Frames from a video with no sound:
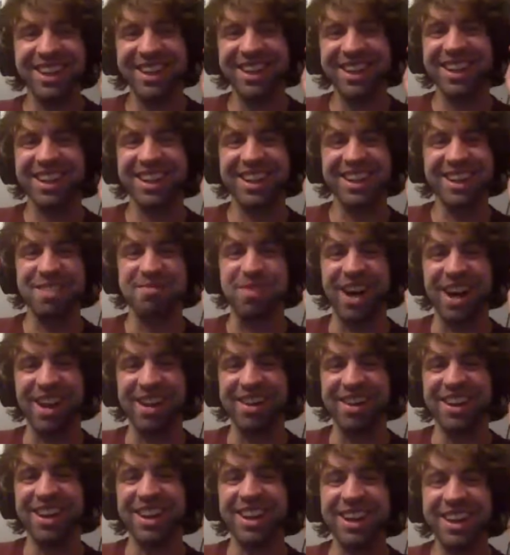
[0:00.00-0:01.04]
You can buy
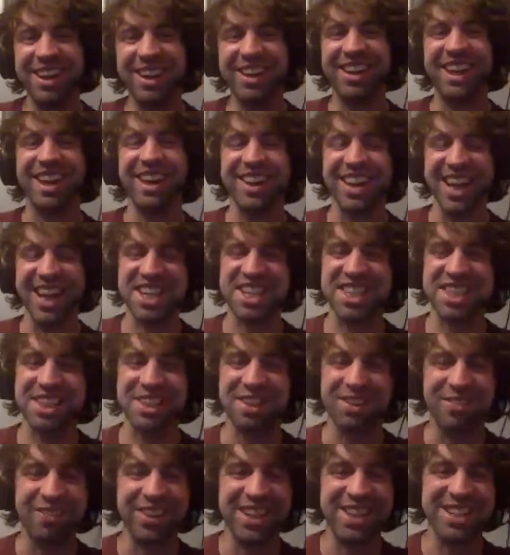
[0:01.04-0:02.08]
next to
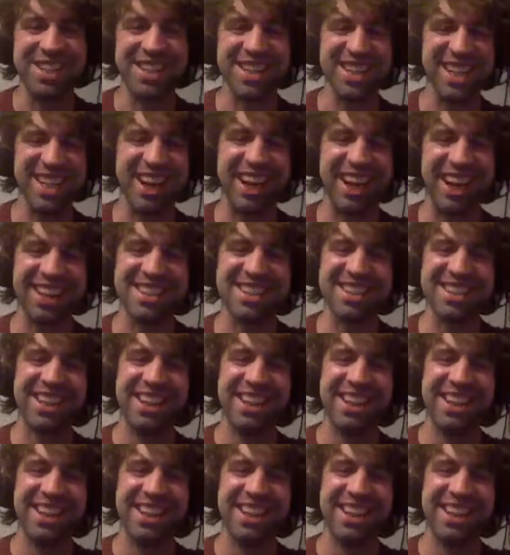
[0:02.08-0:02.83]
the witch's hat